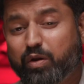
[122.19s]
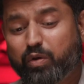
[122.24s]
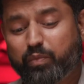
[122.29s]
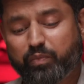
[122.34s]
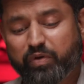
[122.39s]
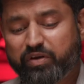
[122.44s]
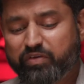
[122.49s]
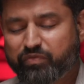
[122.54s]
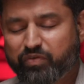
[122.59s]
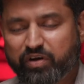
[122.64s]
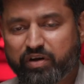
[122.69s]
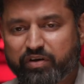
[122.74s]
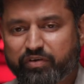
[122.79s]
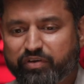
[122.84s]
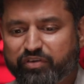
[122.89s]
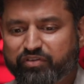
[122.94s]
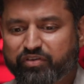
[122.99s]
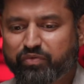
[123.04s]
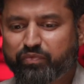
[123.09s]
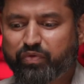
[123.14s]
No, very very
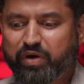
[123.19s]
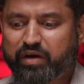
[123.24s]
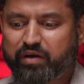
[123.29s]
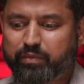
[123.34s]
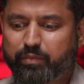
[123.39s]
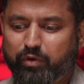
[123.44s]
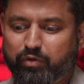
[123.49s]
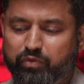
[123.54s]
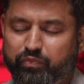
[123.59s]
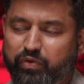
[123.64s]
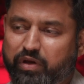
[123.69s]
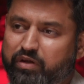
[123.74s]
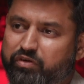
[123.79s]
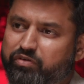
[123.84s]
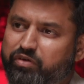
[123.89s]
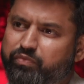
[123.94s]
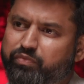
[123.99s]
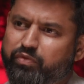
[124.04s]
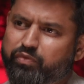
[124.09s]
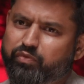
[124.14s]
interesting fact about the
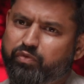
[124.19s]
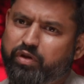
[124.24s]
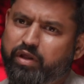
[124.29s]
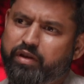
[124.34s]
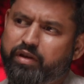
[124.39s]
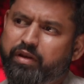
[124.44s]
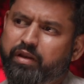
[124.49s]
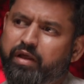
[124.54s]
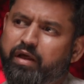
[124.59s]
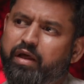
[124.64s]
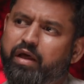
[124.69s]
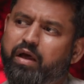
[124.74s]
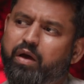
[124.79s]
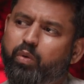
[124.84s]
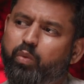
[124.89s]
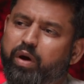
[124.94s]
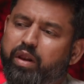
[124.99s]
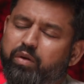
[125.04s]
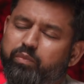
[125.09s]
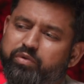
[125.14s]
financial free zone. And
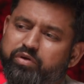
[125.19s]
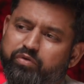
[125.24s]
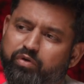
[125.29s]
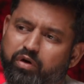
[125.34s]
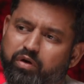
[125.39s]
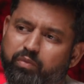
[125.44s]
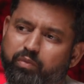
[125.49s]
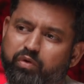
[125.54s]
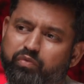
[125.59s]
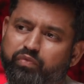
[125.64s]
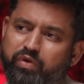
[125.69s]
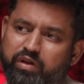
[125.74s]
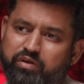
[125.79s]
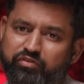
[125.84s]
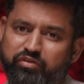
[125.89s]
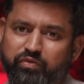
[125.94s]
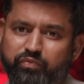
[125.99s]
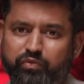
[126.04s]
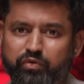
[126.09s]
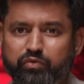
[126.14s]
while we talking about
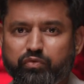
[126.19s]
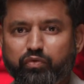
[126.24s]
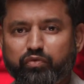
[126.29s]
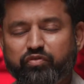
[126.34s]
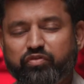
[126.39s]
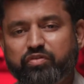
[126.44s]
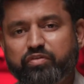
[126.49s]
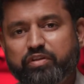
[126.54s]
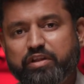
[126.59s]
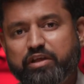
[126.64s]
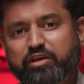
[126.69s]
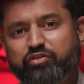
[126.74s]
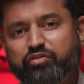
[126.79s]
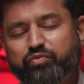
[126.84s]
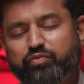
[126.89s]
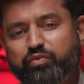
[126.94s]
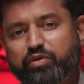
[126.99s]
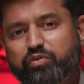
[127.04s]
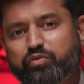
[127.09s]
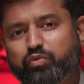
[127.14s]
financial free zones, these
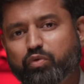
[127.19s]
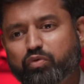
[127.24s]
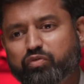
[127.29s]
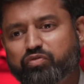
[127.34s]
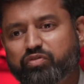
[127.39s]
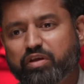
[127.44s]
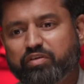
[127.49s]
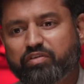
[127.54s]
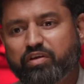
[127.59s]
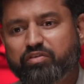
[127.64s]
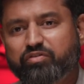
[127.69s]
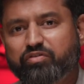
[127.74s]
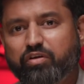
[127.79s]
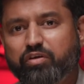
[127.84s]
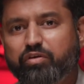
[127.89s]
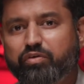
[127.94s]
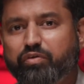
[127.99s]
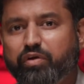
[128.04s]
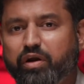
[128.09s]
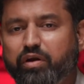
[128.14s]
free zones
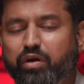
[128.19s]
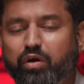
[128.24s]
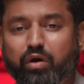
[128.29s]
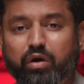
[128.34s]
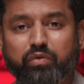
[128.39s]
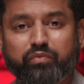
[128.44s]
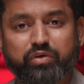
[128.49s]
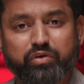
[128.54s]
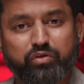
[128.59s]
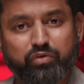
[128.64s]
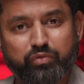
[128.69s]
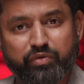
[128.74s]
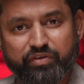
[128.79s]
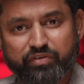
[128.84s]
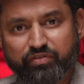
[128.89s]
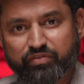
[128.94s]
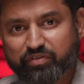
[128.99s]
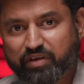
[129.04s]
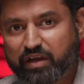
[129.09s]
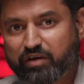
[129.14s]
essentially run a lot of
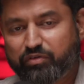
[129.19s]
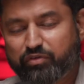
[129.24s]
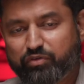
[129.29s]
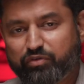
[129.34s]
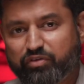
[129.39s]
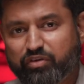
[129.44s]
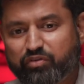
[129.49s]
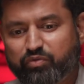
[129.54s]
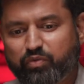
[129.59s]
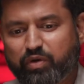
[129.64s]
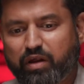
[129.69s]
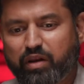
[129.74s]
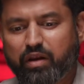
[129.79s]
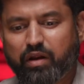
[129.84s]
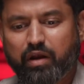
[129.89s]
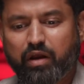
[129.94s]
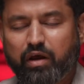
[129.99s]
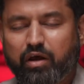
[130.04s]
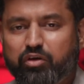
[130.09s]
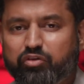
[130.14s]
incubation centers as well.
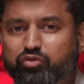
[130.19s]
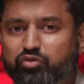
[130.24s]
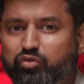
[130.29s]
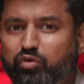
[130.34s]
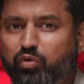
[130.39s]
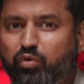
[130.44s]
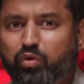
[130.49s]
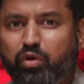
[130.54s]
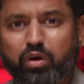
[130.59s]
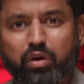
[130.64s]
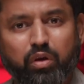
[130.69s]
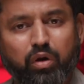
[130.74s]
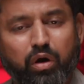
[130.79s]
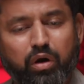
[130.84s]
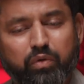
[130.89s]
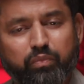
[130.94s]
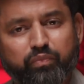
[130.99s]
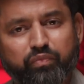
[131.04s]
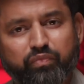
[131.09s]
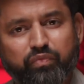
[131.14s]
So a lot
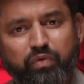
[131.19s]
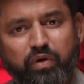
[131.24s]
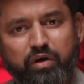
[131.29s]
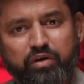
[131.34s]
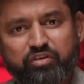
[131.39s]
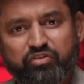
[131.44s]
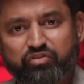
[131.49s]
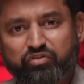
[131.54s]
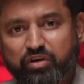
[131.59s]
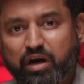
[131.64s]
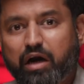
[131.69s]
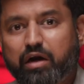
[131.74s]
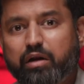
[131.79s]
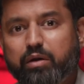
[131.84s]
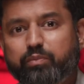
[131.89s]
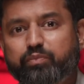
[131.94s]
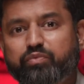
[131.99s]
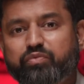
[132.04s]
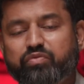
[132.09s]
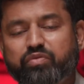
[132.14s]
of
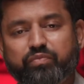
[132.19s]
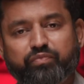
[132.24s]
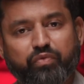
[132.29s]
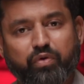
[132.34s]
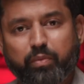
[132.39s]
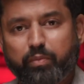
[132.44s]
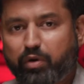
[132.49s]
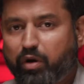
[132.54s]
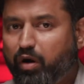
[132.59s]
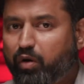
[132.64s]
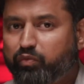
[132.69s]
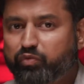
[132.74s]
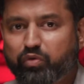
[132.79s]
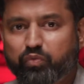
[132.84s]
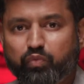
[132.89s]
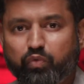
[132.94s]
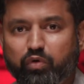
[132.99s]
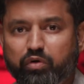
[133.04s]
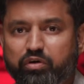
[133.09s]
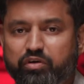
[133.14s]
startups from around the
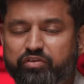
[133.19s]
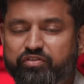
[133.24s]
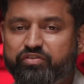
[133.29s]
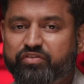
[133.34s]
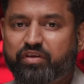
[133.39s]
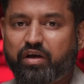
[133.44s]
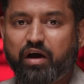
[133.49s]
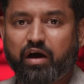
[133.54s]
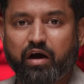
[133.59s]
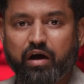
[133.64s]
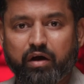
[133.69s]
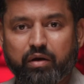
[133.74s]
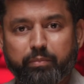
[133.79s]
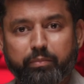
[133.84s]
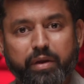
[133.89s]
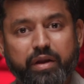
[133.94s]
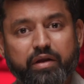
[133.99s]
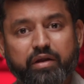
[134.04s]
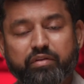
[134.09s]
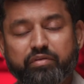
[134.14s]
world are
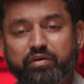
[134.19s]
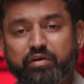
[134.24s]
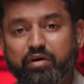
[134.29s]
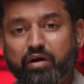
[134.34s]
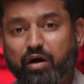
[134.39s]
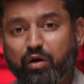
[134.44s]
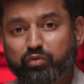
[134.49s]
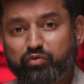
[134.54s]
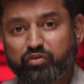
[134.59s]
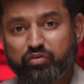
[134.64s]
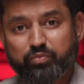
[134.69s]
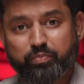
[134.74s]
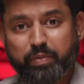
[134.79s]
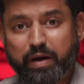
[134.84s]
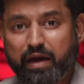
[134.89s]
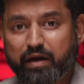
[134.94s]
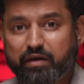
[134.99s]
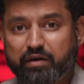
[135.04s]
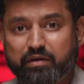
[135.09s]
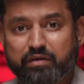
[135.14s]
making their houses
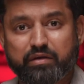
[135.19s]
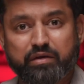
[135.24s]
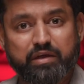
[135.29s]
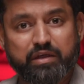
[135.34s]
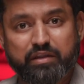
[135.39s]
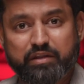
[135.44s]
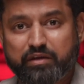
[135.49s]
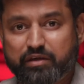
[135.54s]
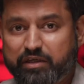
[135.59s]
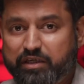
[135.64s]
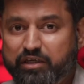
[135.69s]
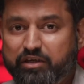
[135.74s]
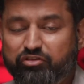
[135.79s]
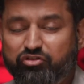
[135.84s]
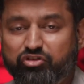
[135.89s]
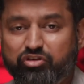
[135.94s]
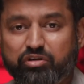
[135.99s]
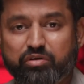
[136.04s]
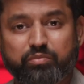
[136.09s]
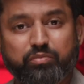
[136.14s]
back in either
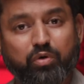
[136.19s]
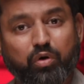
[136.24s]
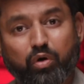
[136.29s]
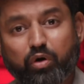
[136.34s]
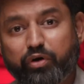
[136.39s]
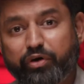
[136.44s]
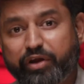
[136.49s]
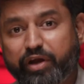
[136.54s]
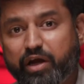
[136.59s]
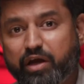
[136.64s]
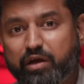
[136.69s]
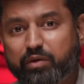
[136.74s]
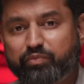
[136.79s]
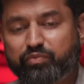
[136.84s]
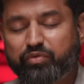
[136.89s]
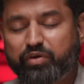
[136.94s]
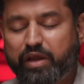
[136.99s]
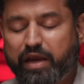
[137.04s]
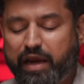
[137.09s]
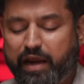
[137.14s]
ADGM or
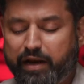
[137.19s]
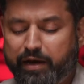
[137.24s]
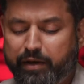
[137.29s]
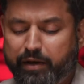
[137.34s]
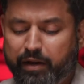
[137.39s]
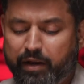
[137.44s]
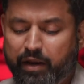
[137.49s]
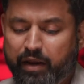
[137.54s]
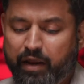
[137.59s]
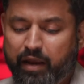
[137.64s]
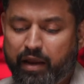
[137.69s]
DIFC, and